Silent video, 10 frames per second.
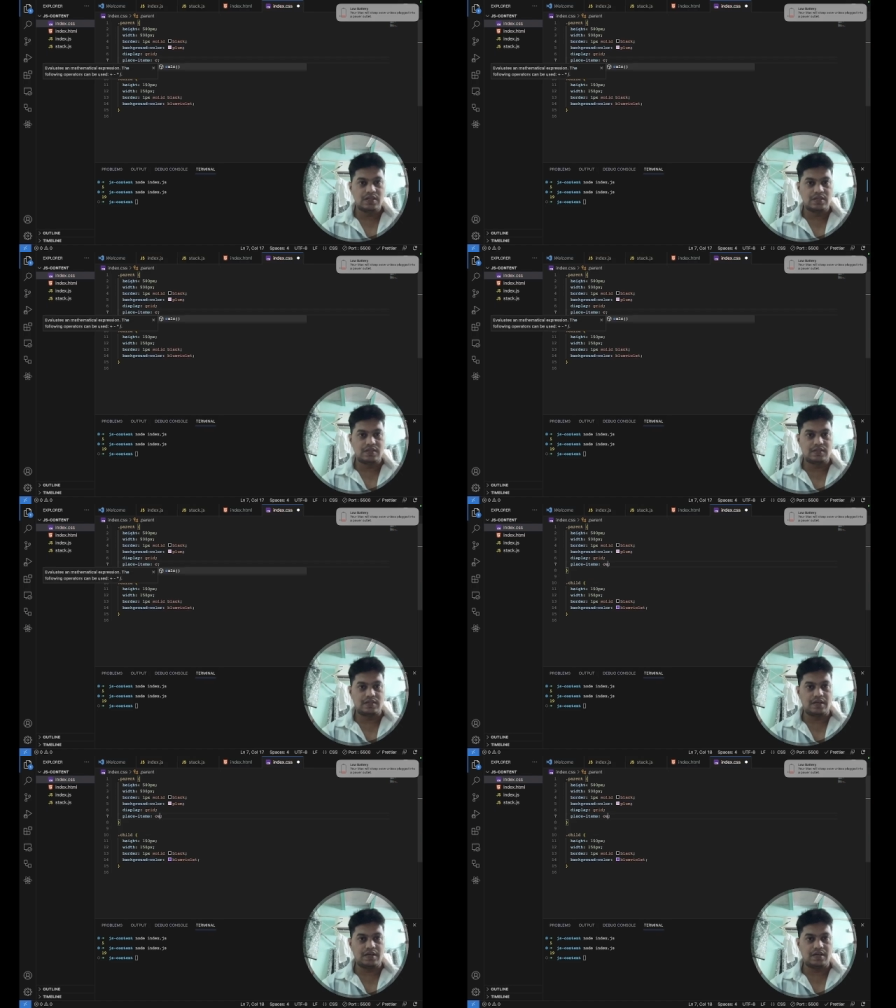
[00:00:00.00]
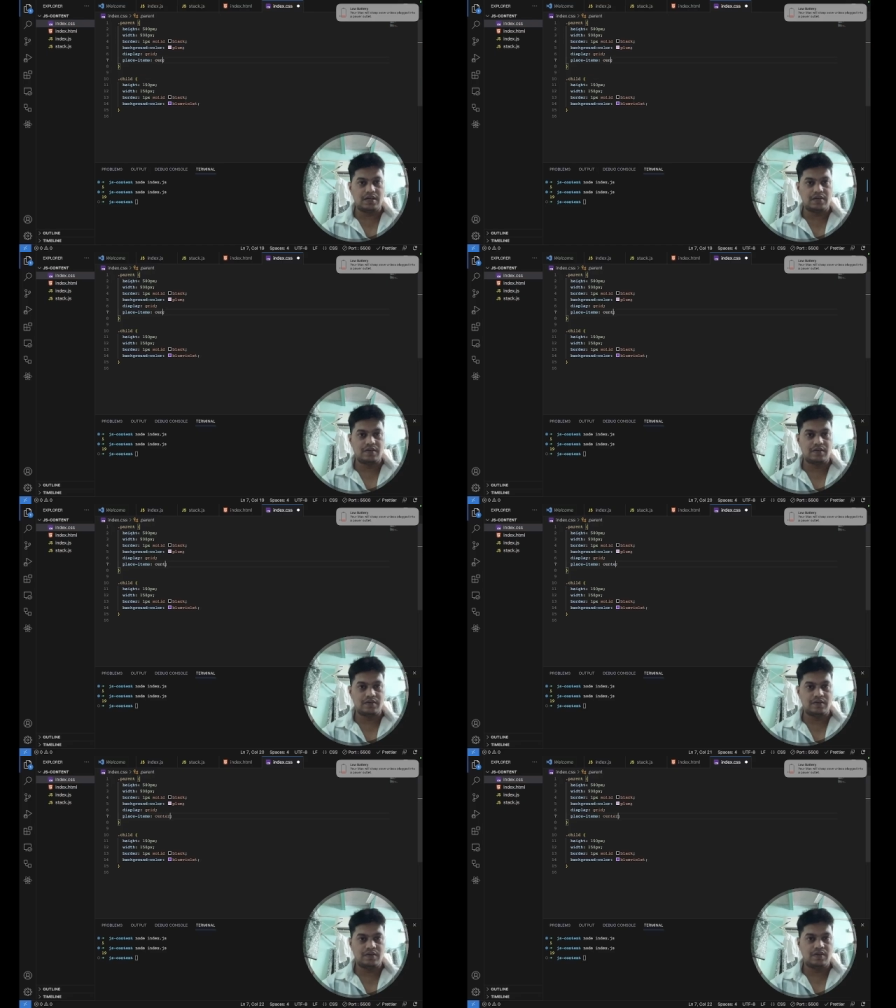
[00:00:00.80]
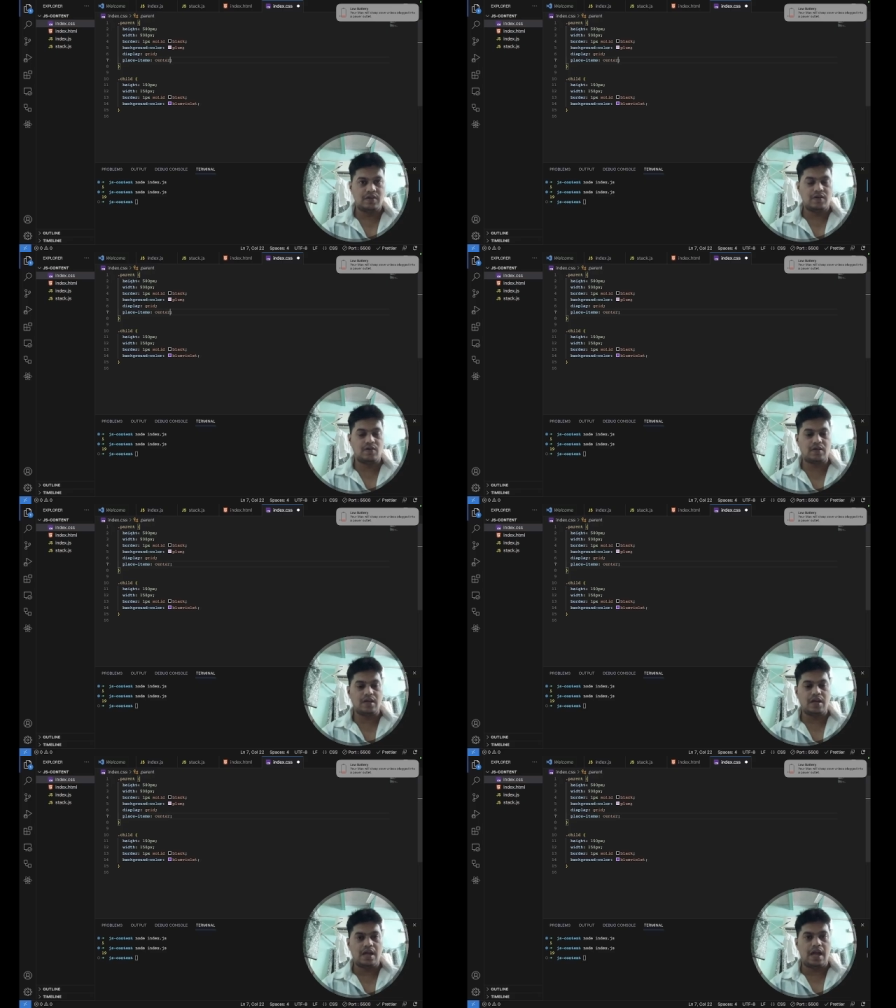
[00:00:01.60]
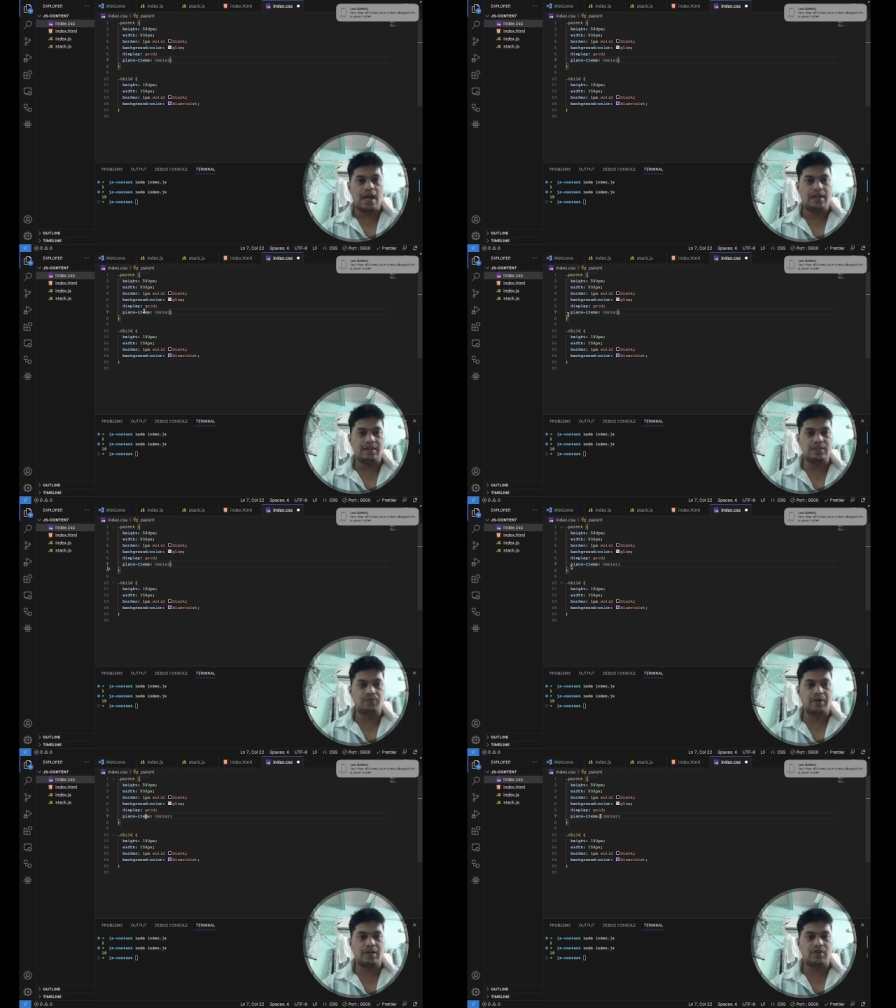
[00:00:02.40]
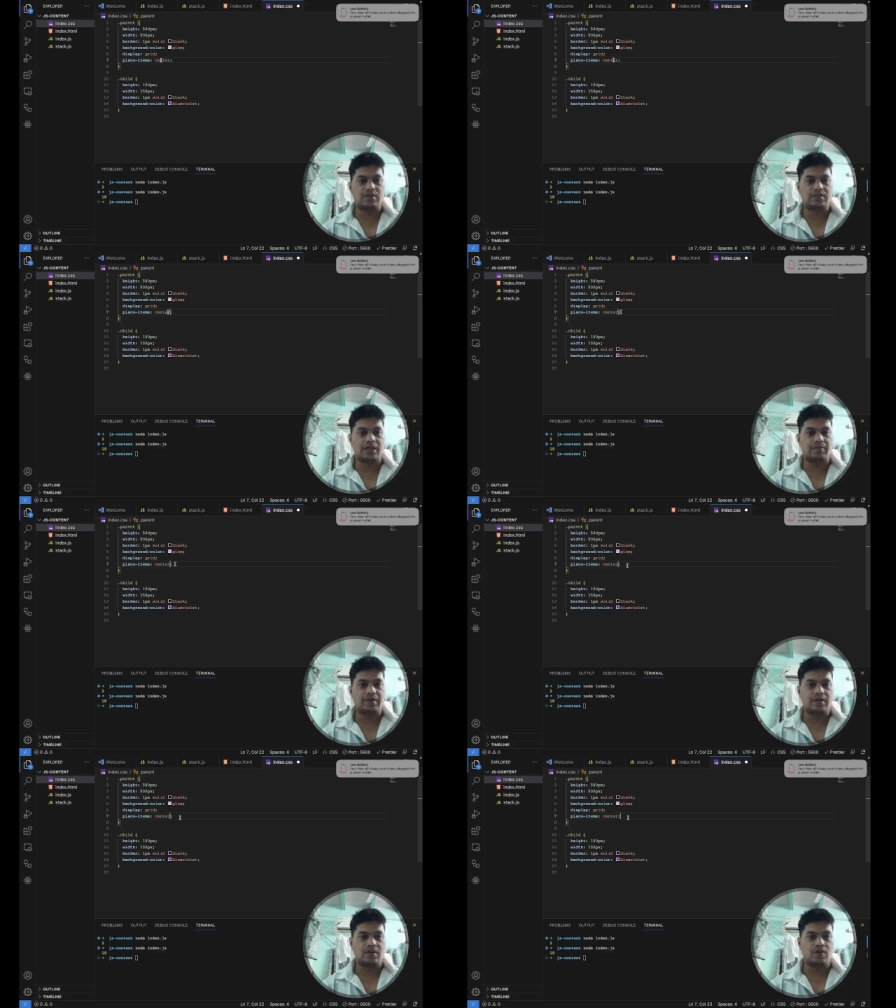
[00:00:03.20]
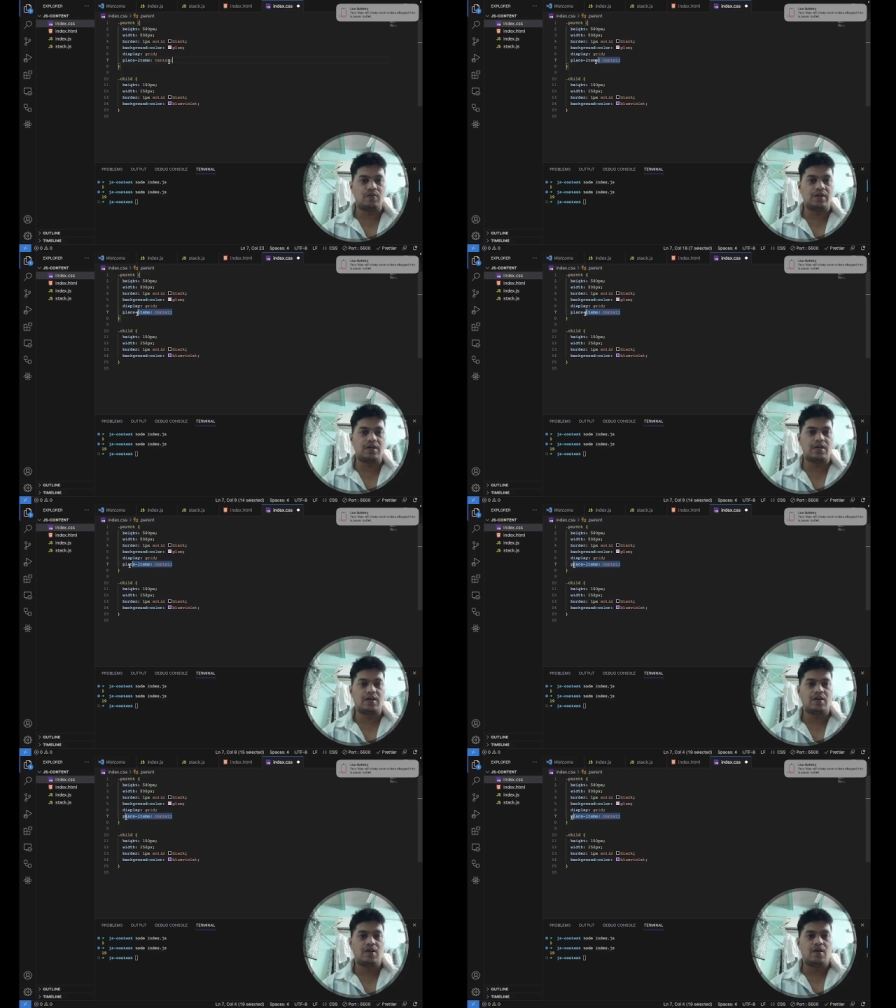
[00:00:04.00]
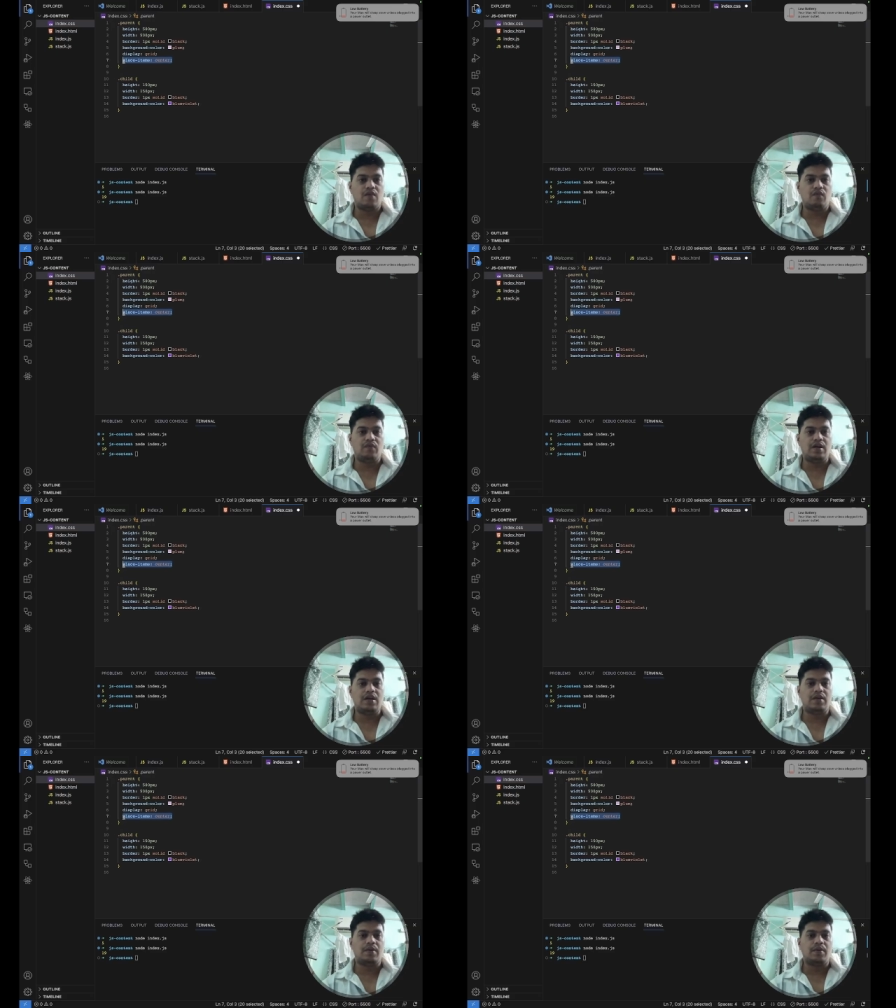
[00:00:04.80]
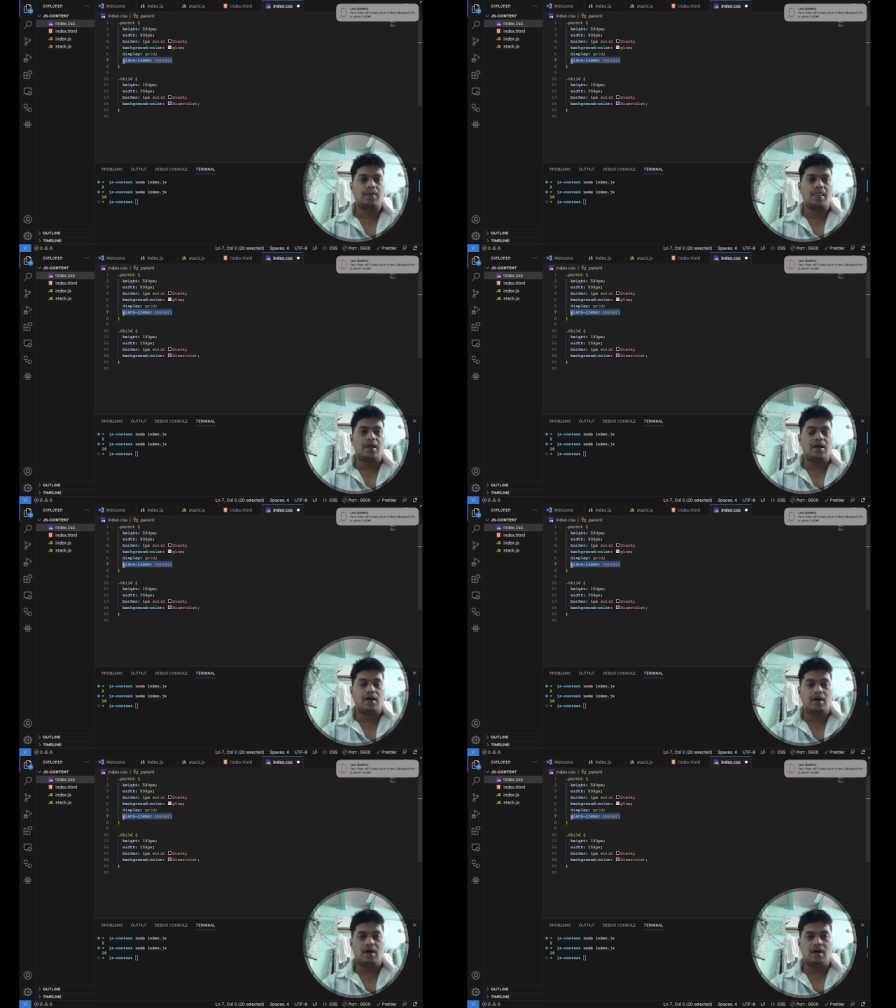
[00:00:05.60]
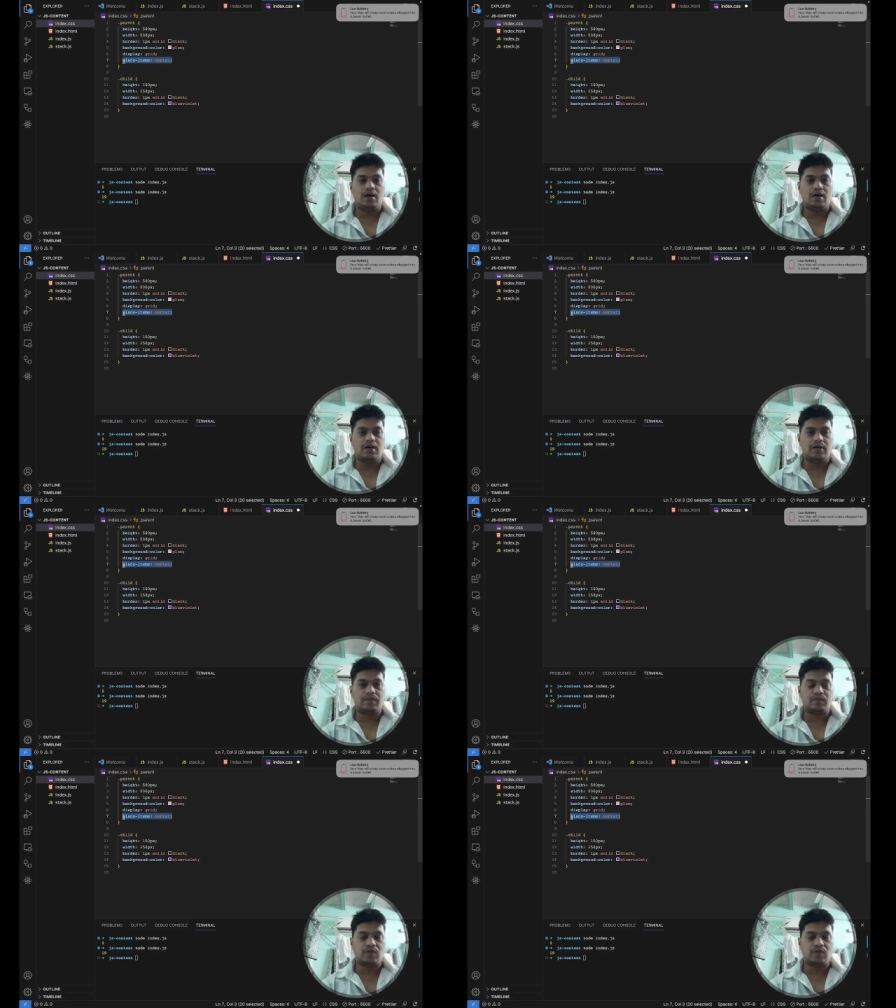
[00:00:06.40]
center. Okay, and this particular statement over here will uh,